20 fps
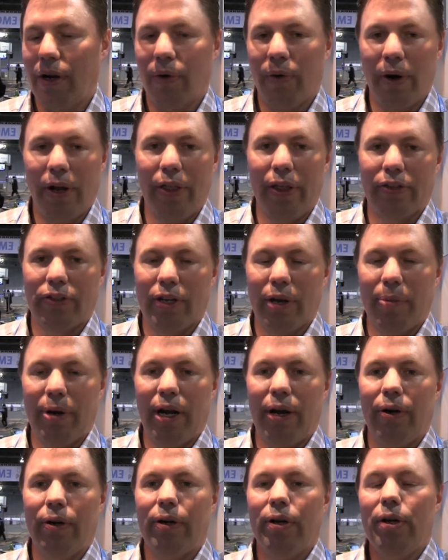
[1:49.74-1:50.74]
array that's coming
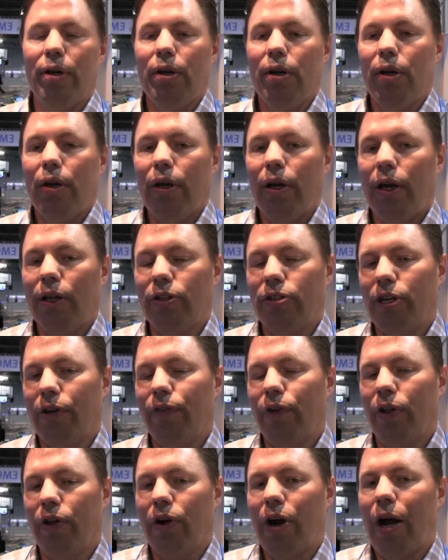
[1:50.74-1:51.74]
out, and
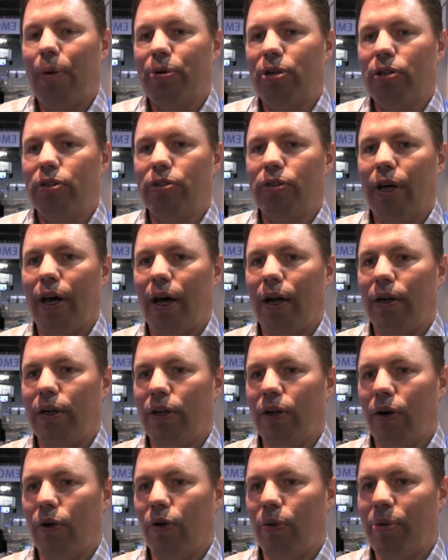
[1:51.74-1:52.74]
several other options that
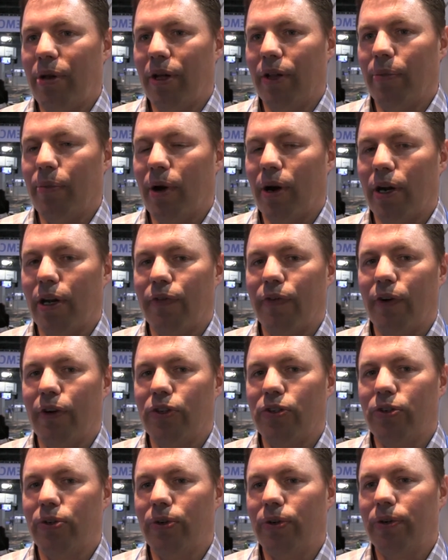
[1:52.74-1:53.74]
will be on the market
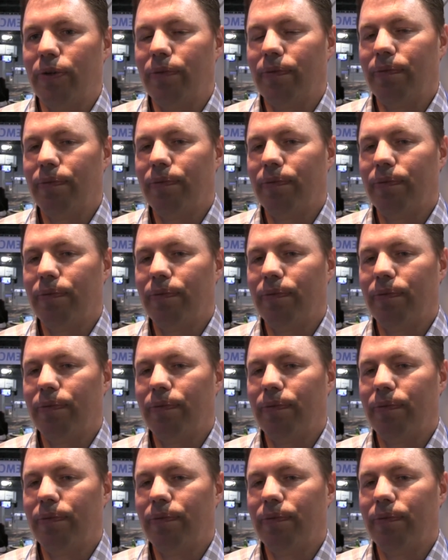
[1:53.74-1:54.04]
very soon.